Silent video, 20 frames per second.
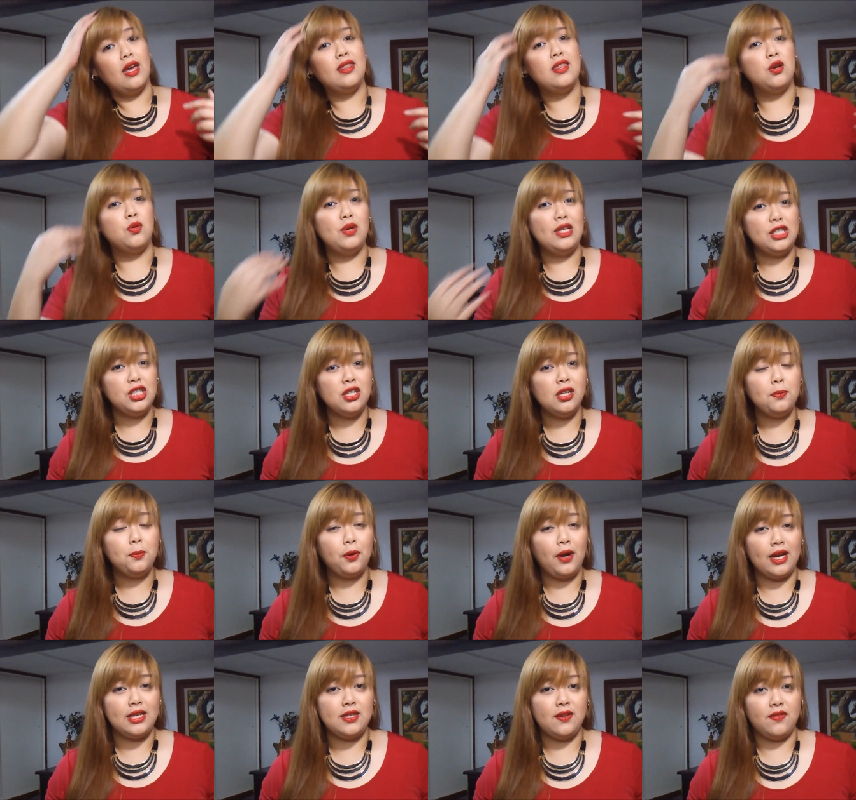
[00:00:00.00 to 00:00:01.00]
and the original
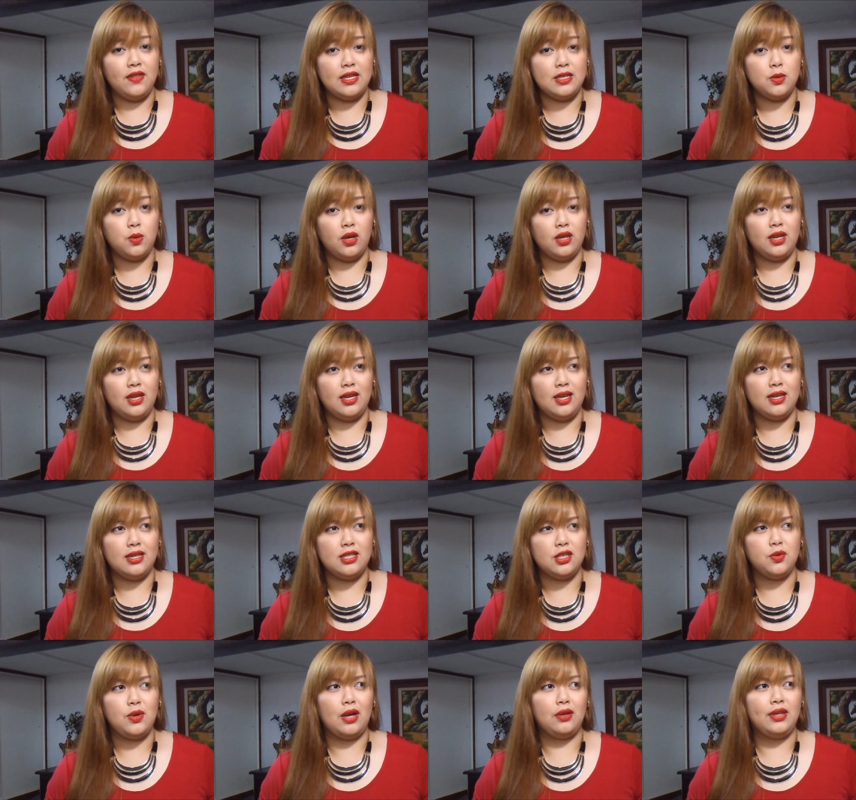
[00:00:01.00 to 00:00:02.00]
price of this one
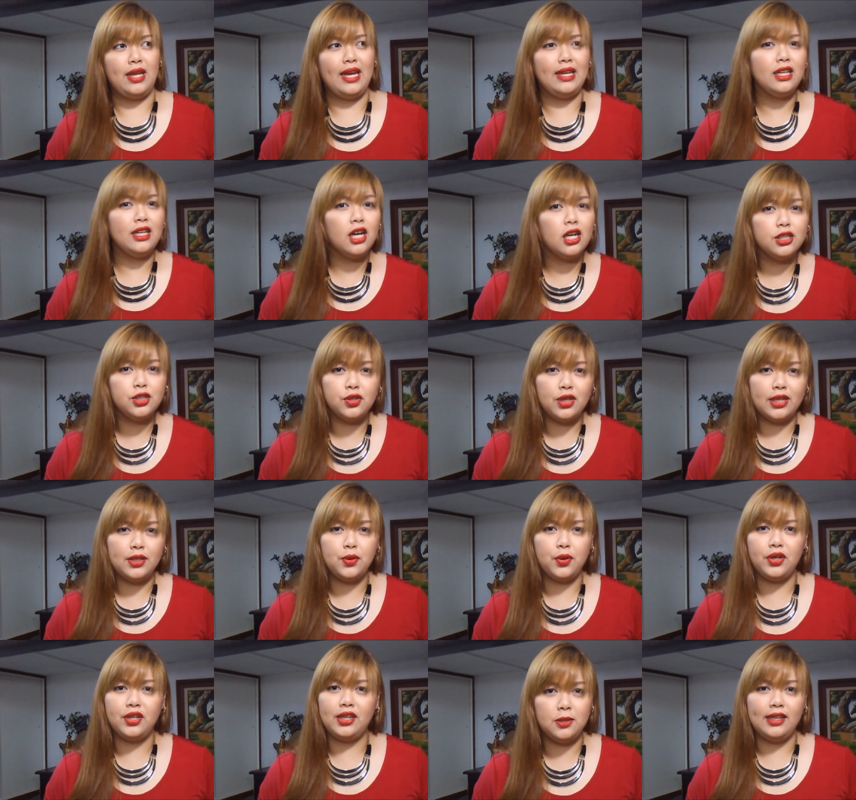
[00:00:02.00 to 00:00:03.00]
is around 800
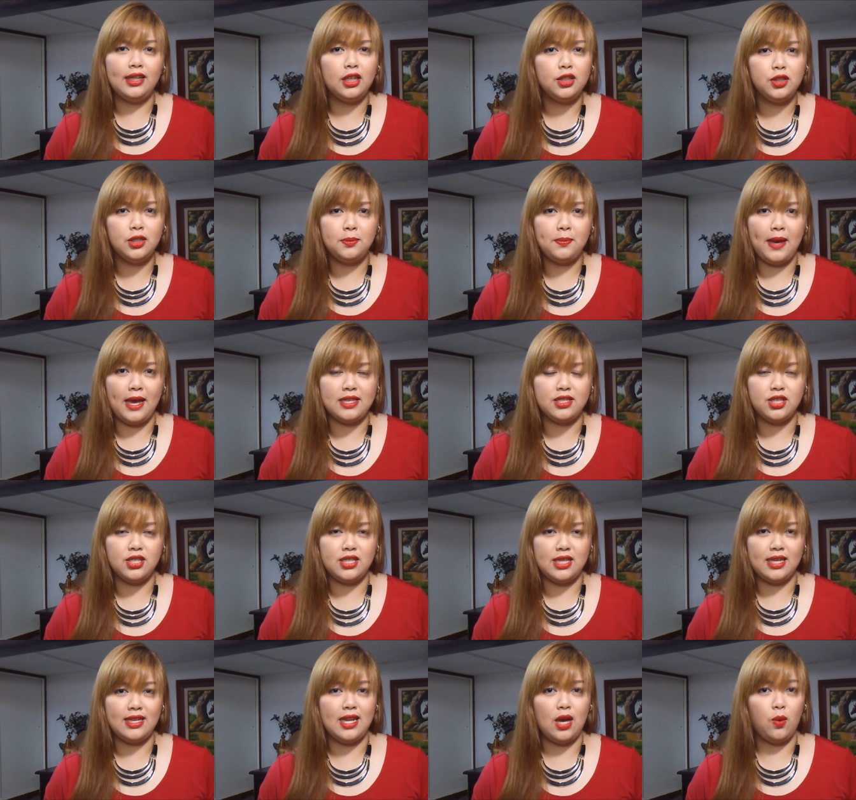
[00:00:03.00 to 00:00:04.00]
or 900
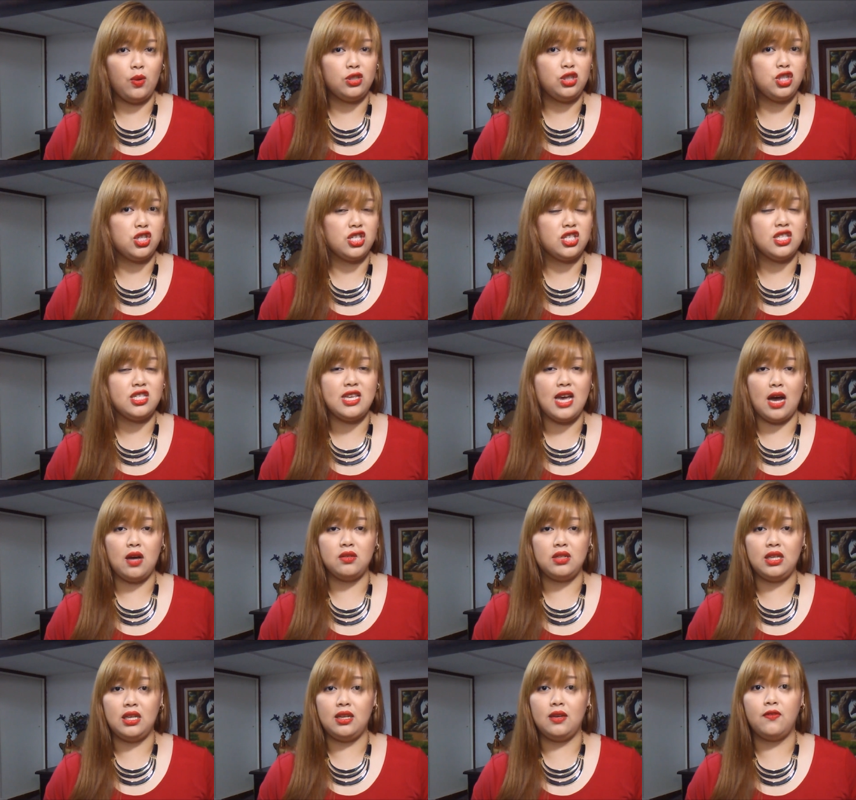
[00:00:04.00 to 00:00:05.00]
pesos and now it's just
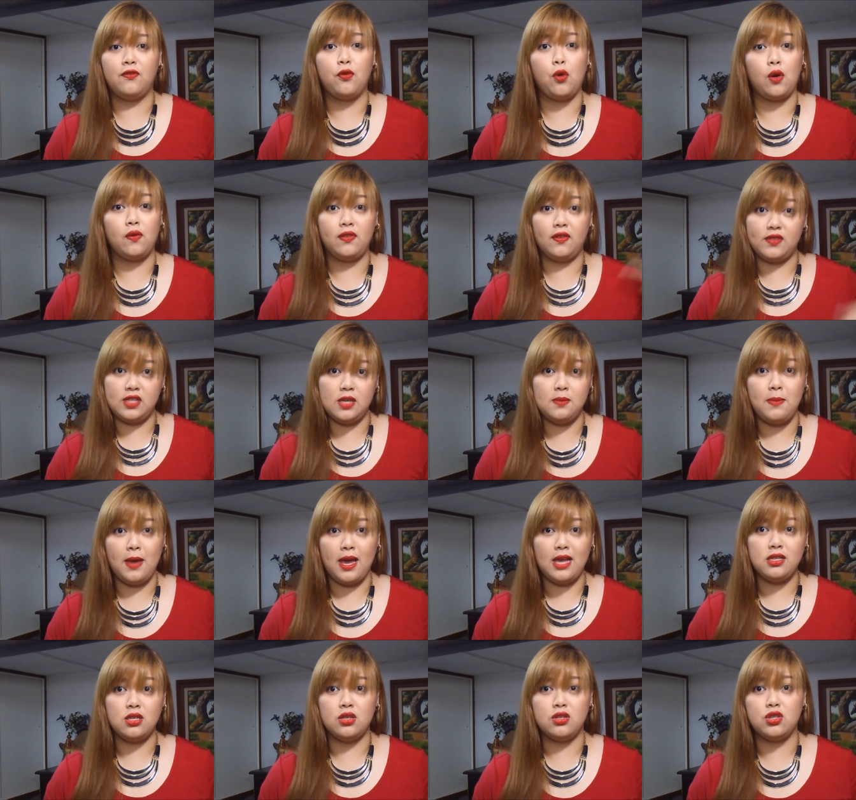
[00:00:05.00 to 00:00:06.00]
down in 450
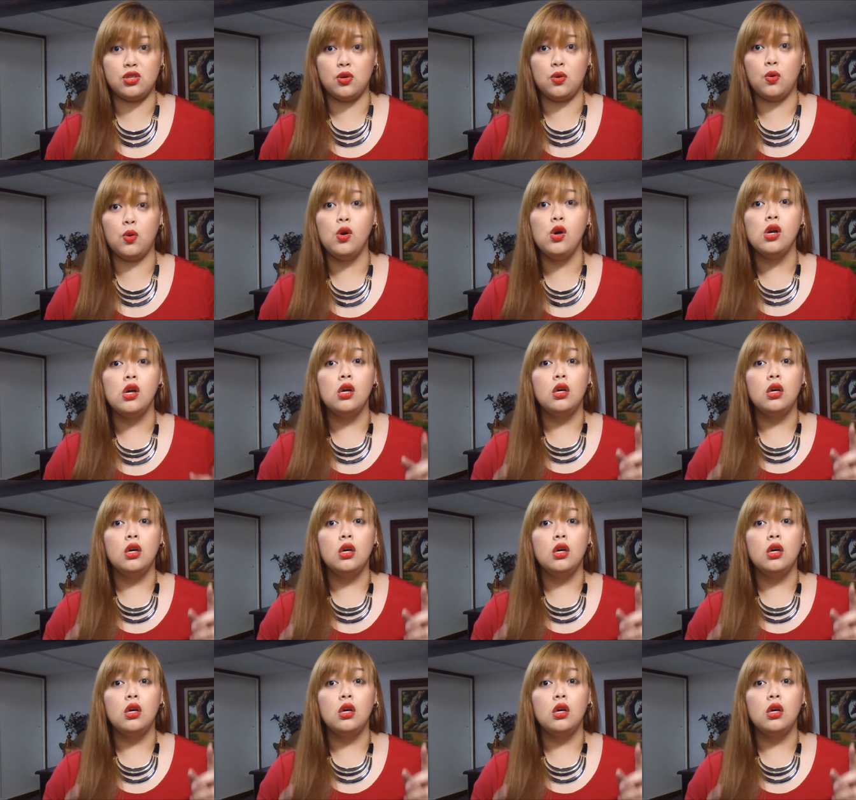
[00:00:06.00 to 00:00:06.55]
pesos. So